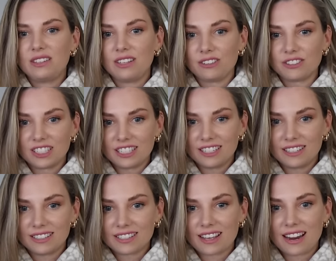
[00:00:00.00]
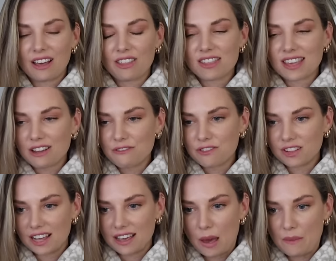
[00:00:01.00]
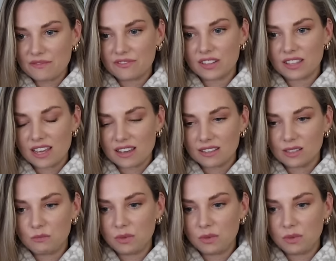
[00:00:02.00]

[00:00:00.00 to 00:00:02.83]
different it is and how thankful I am for things